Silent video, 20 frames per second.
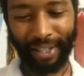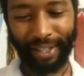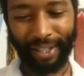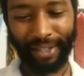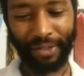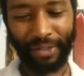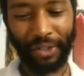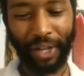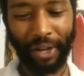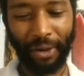
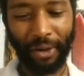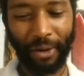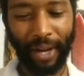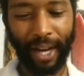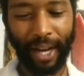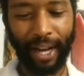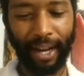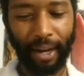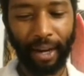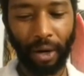So
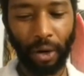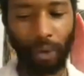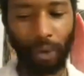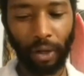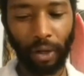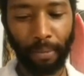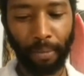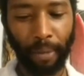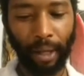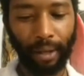North
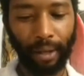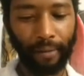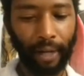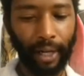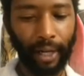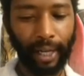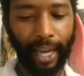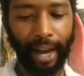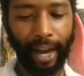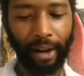Bolivar
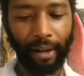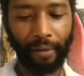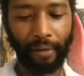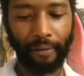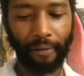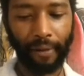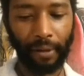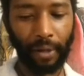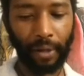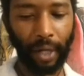County
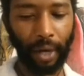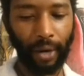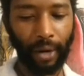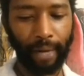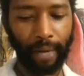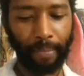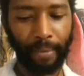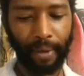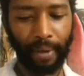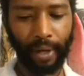Food
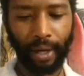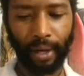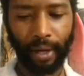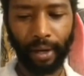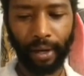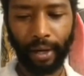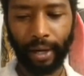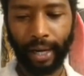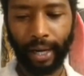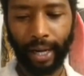Co-op
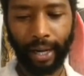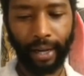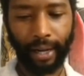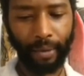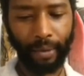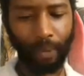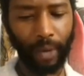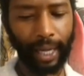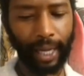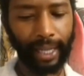
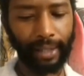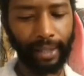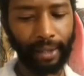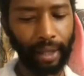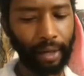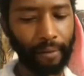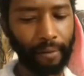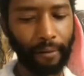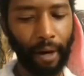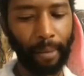was
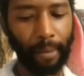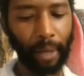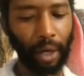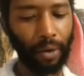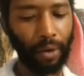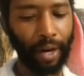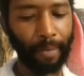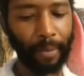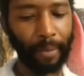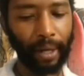a farming
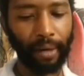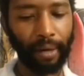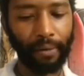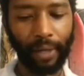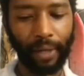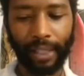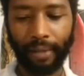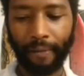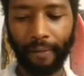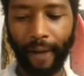cooperative, was
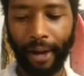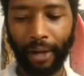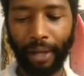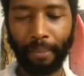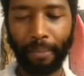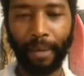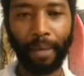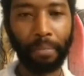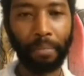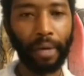a founding
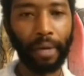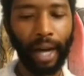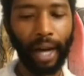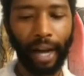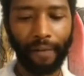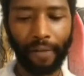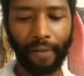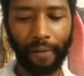member of the